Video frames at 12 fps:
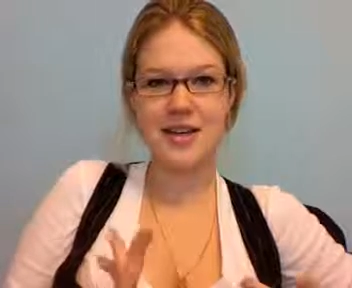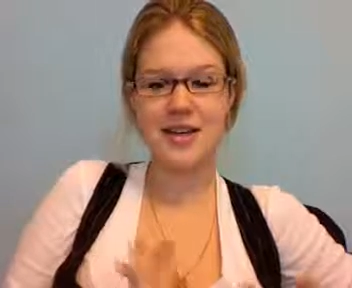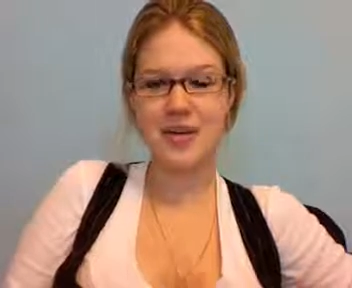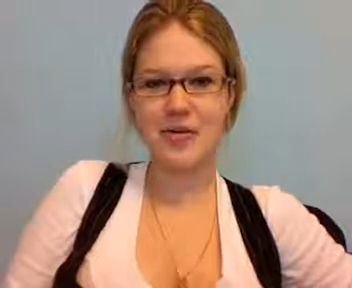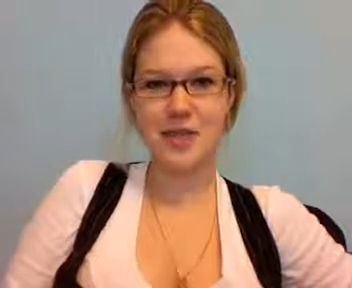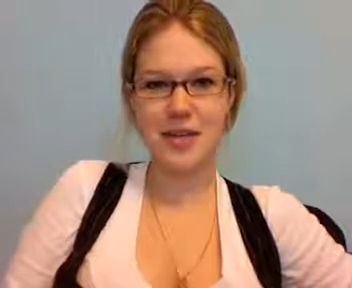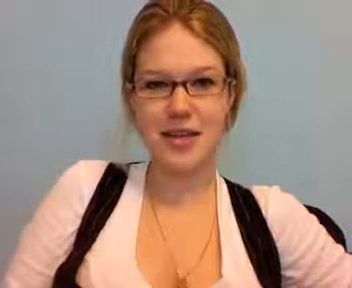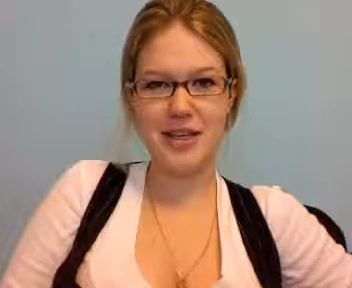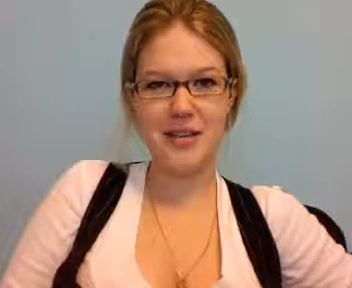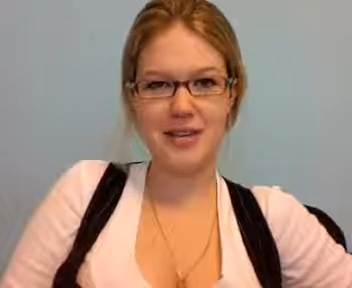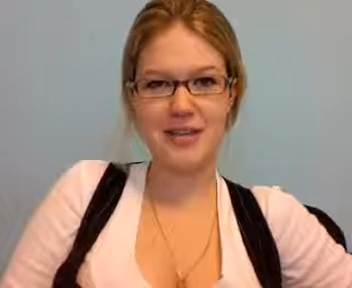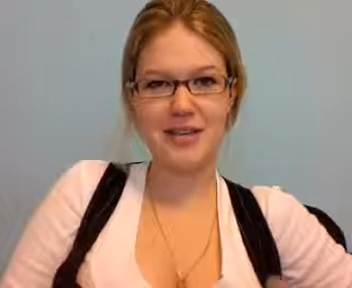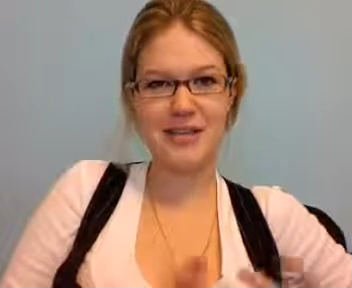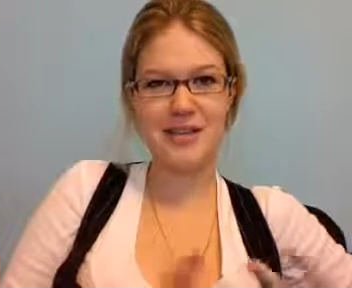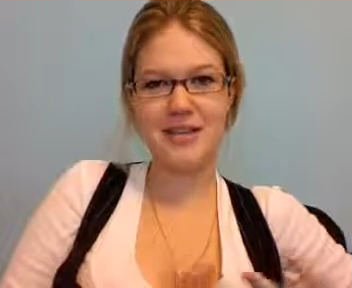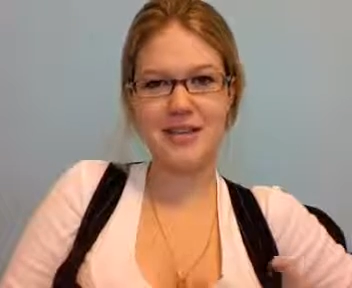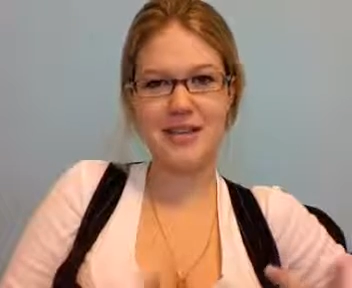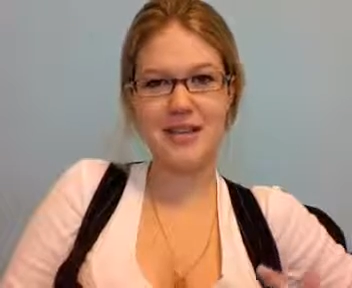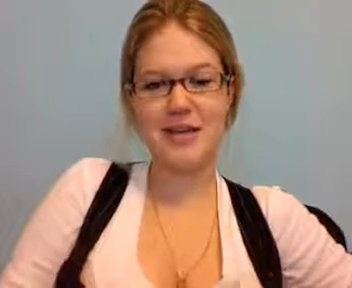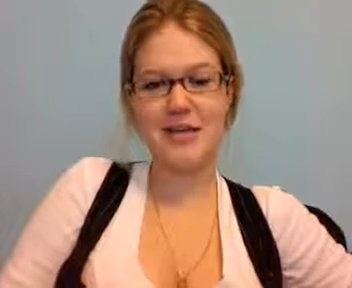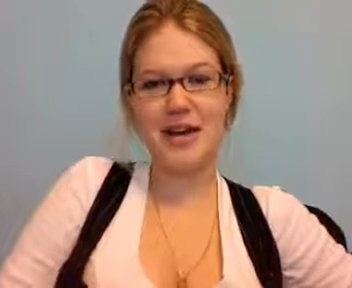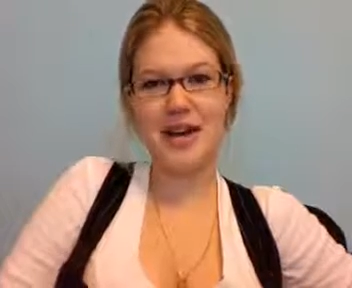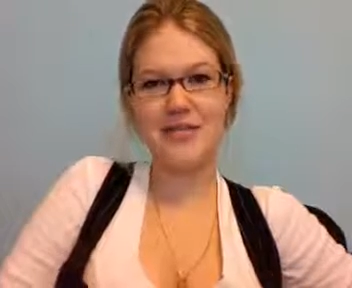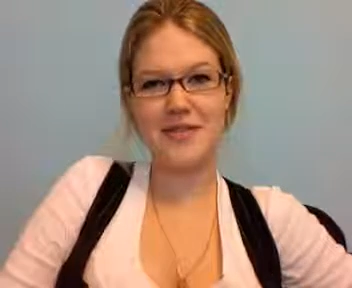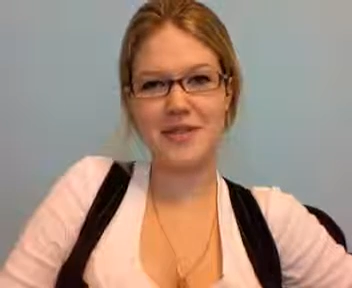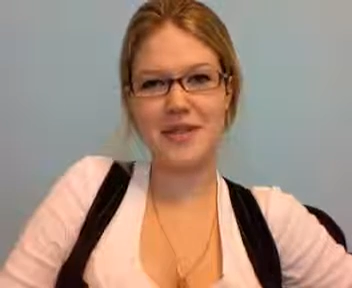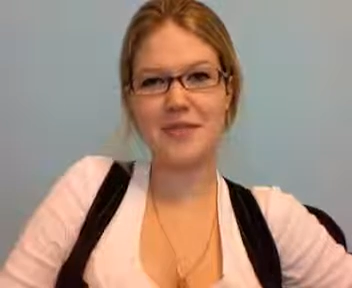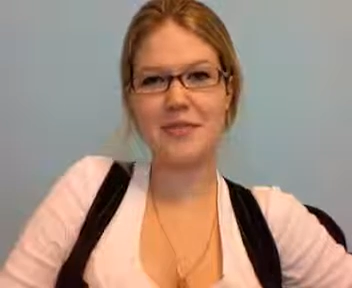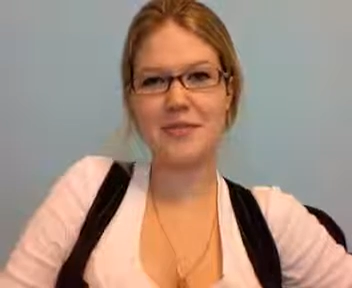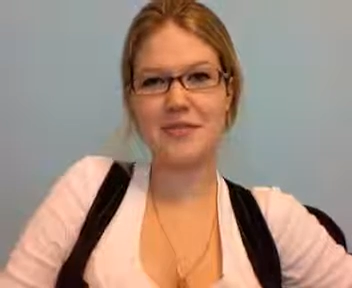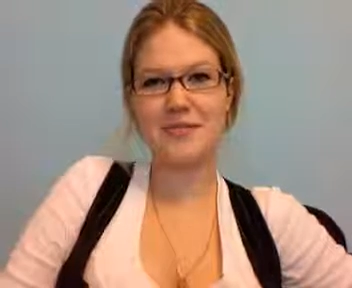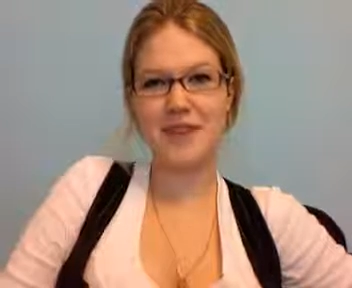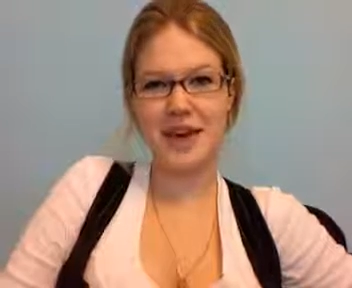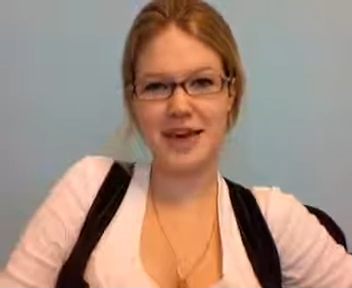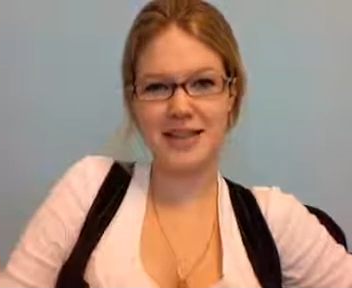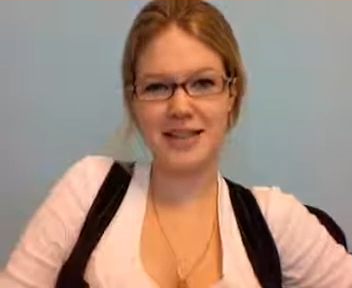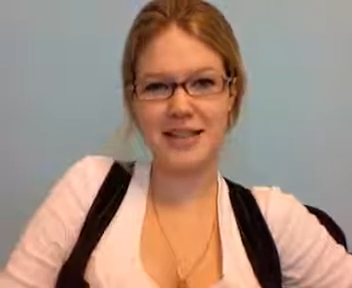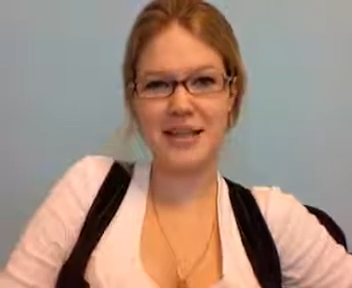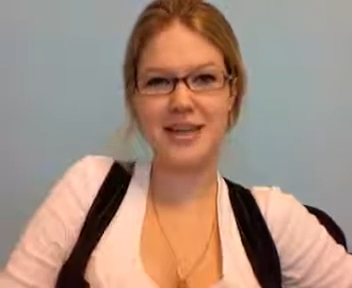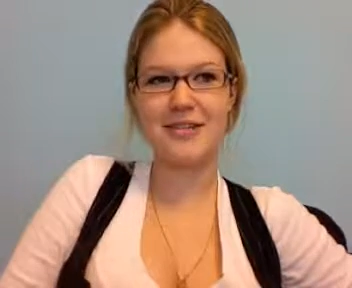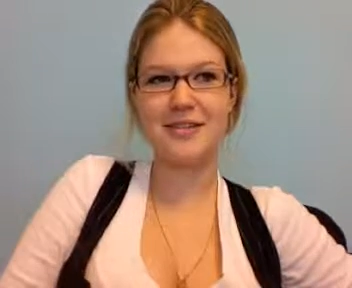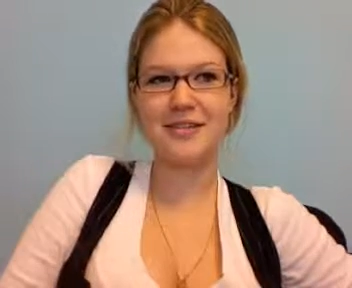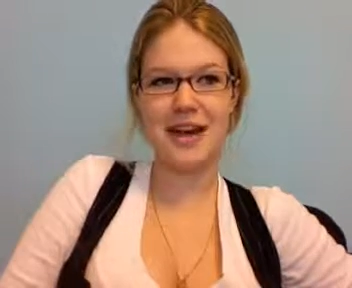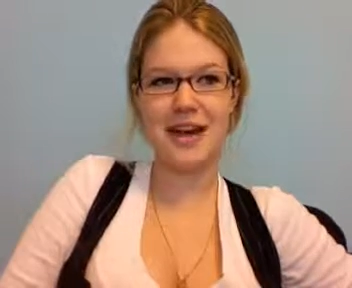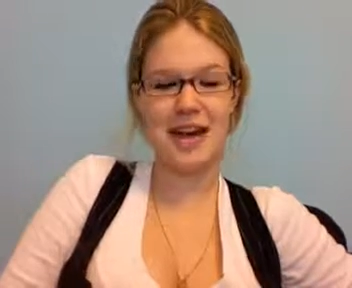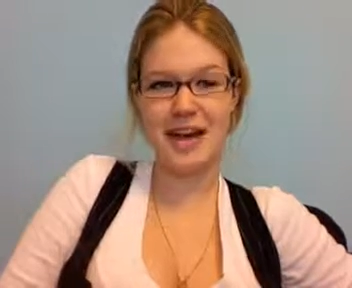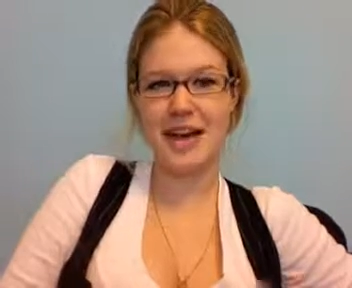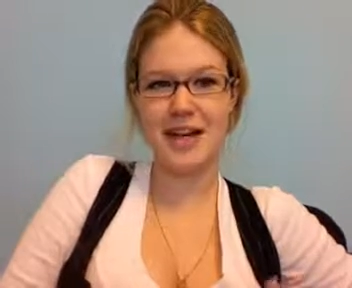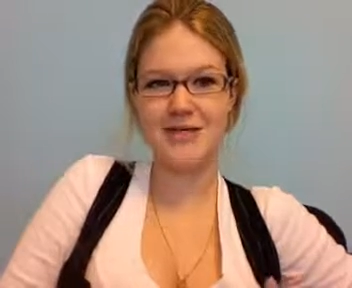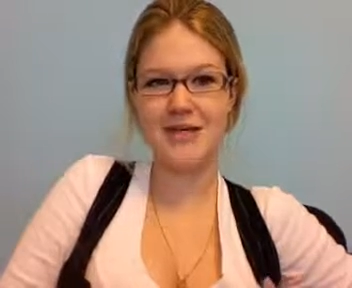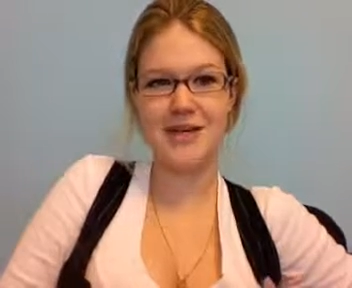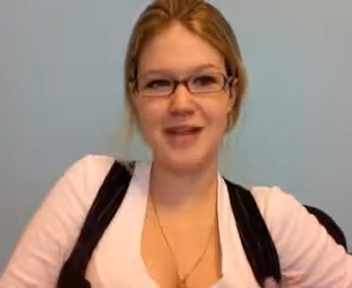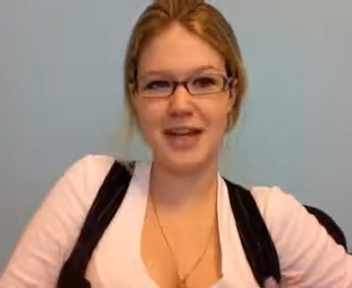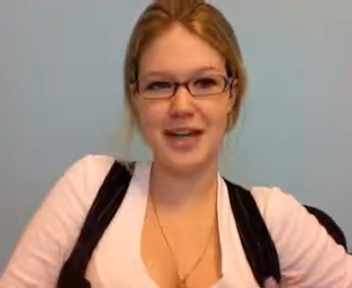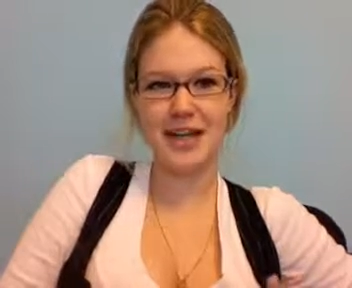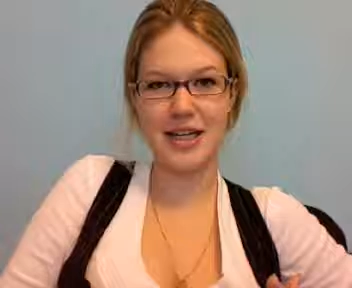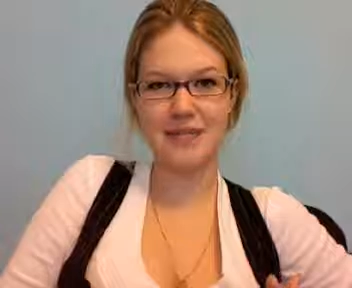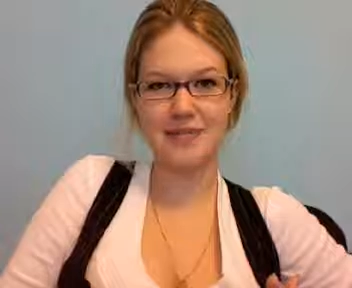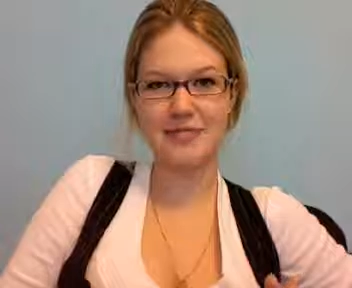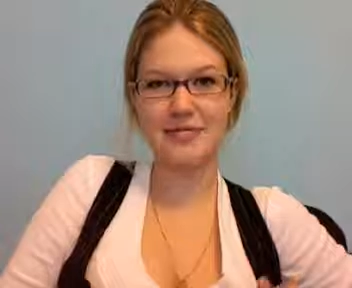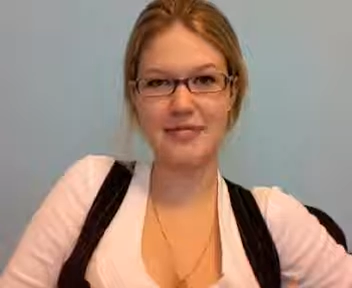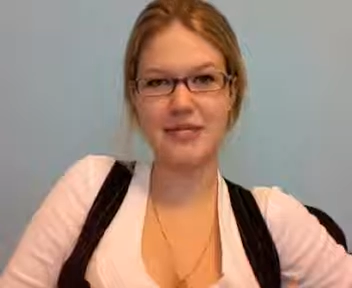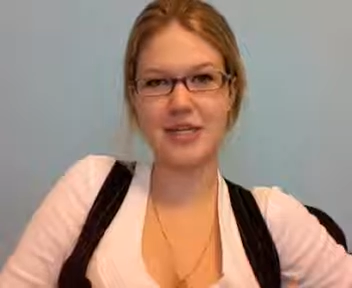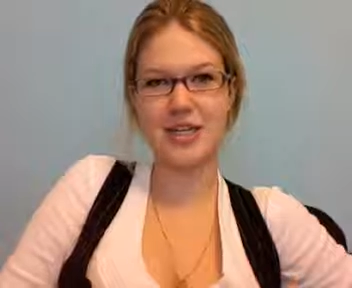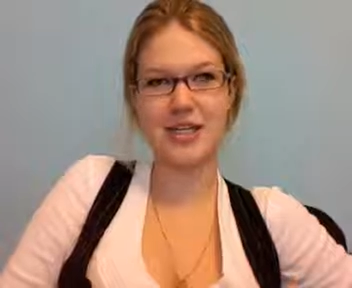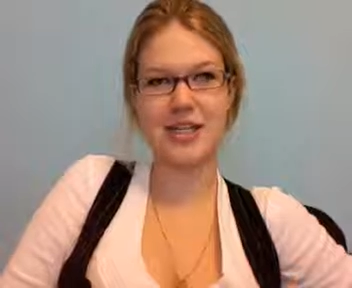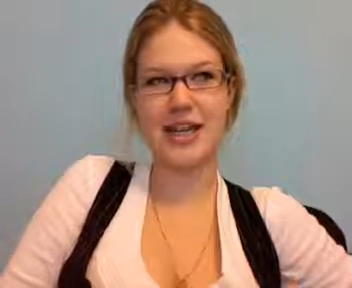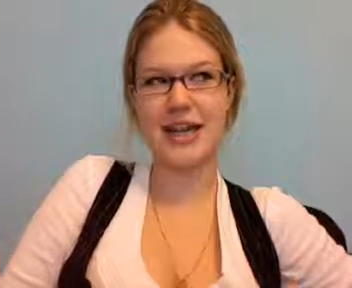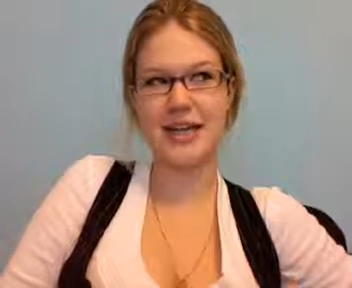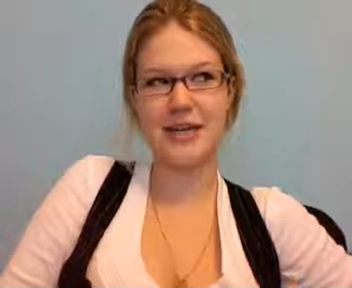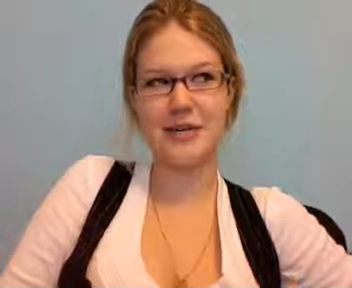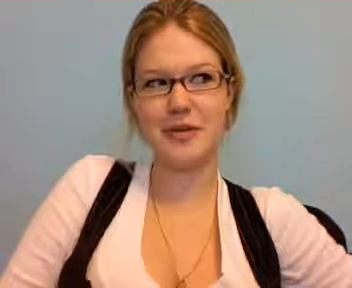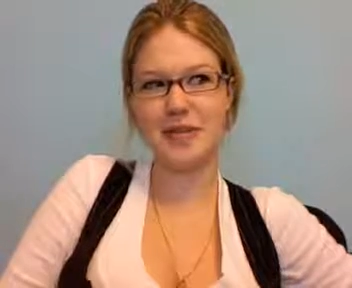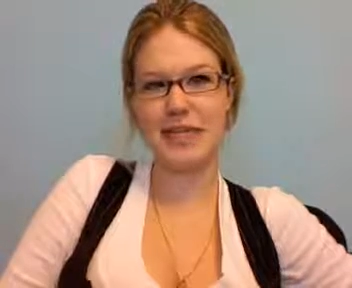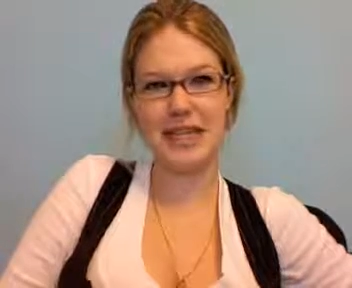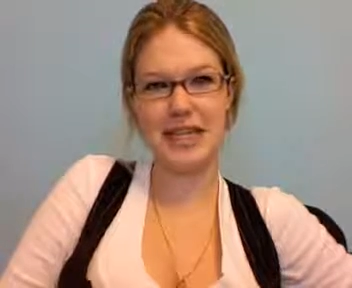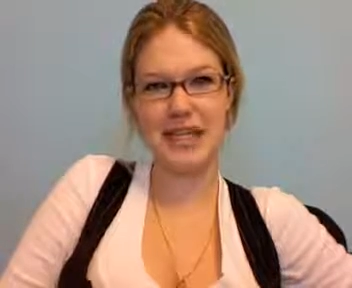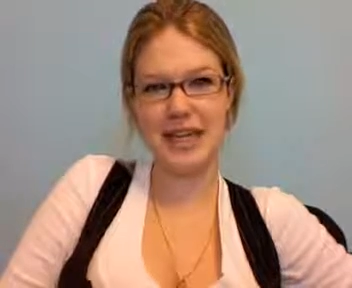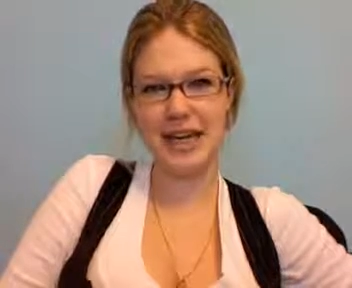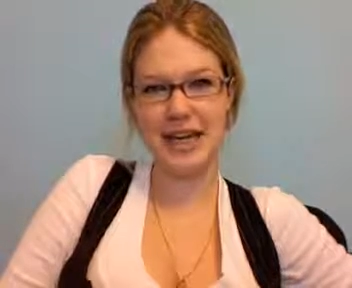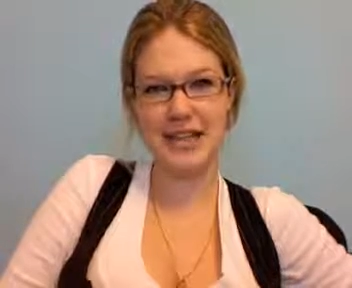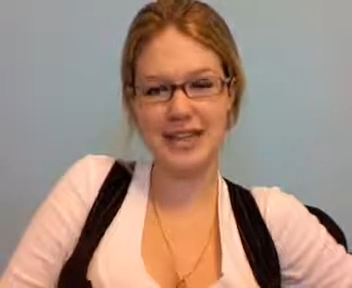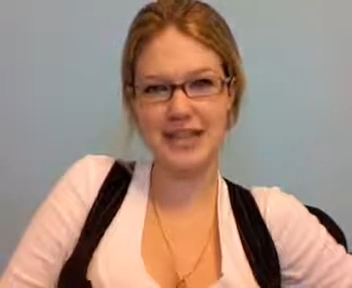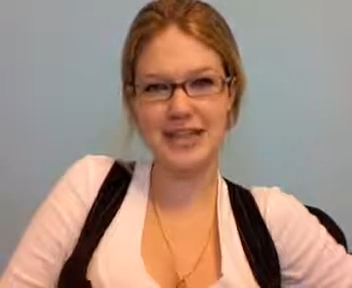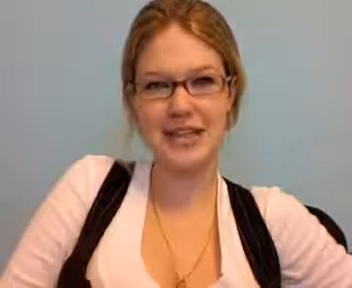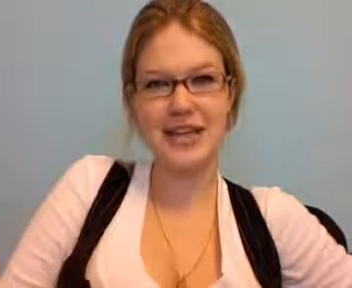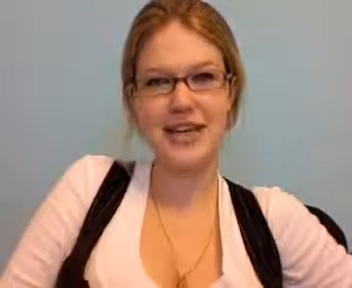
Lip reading: it would have the same effect if that had any validity, which I don't really think it has.